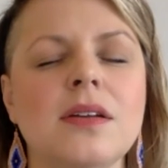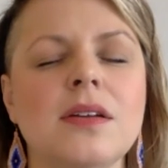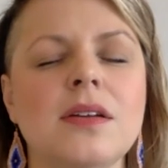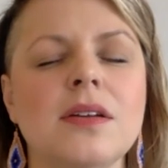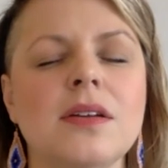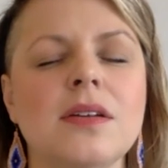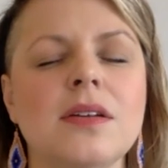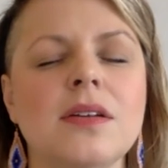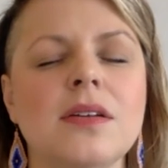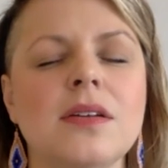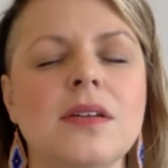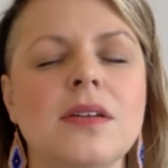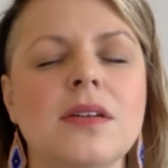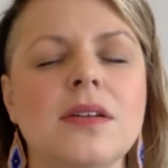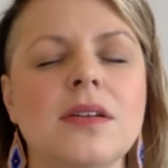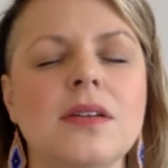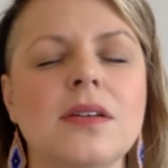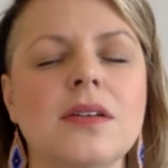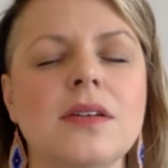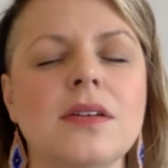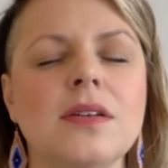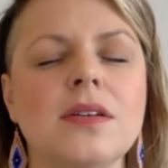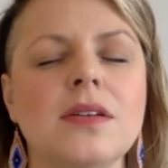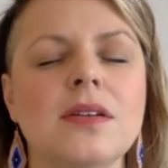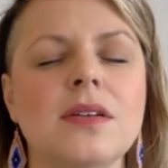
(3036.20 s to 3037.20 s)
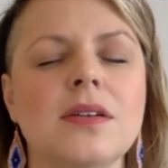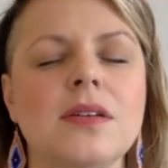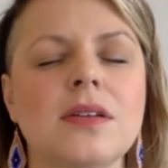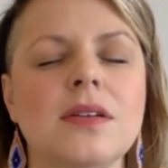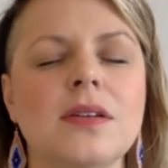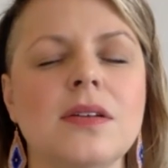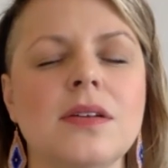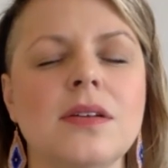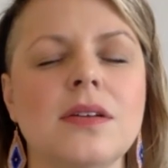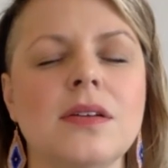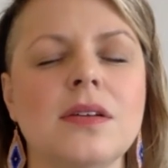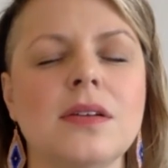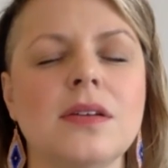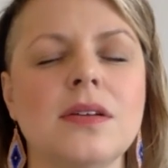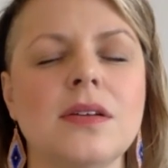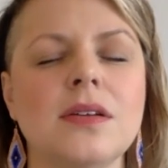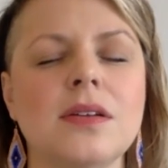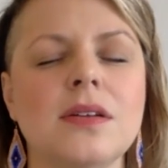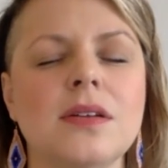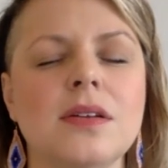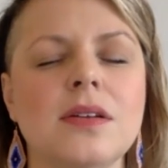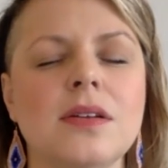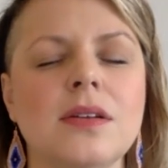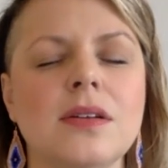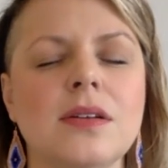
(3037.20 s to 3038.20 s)

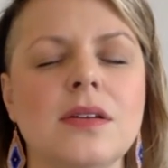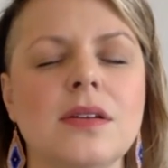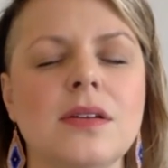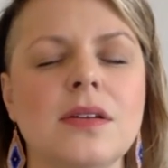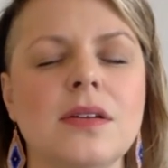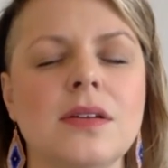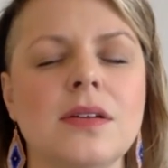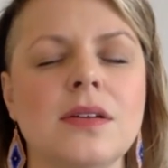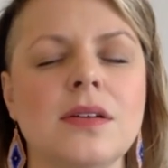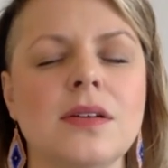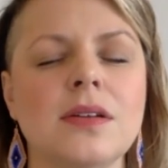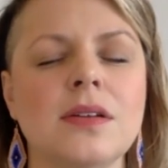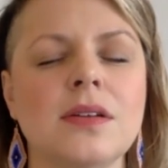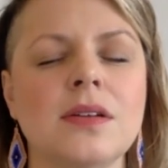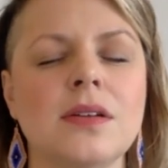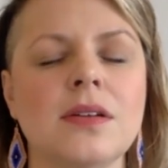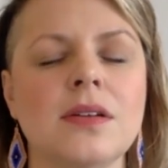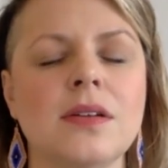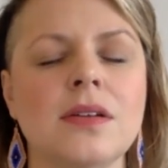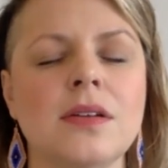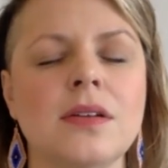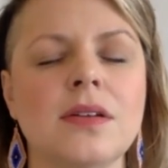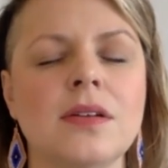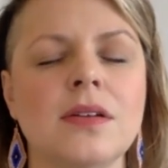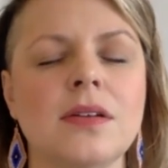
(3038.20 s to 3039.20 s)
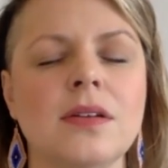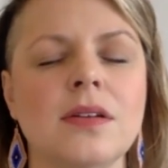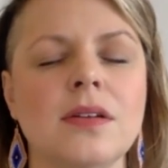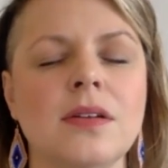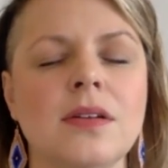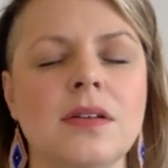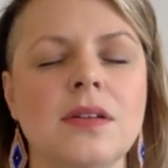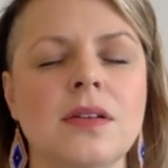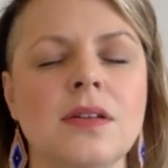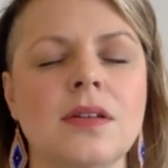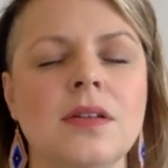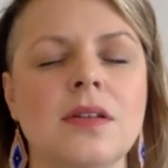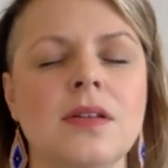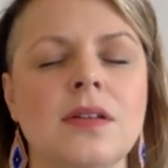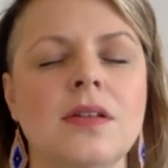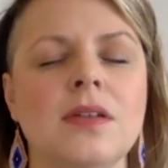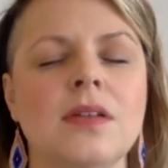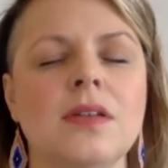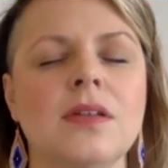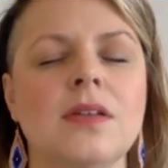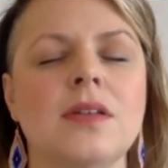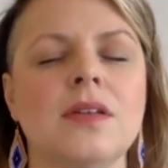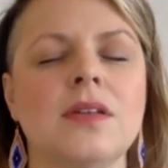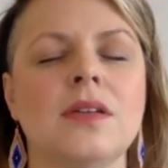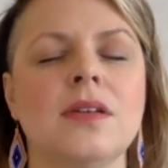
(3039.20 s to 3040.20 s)

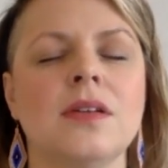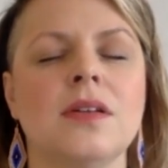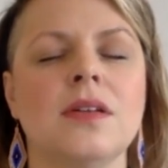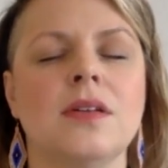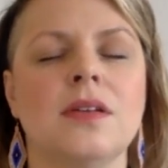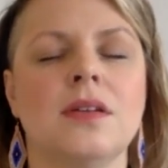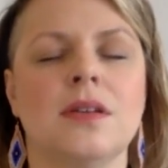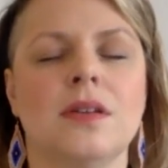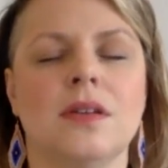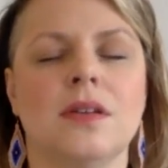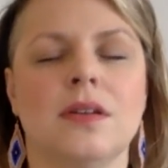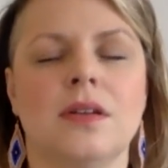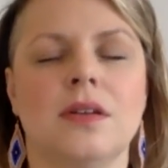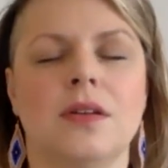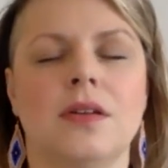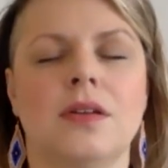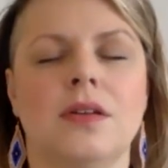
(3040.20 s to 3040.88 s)
Nothing is said.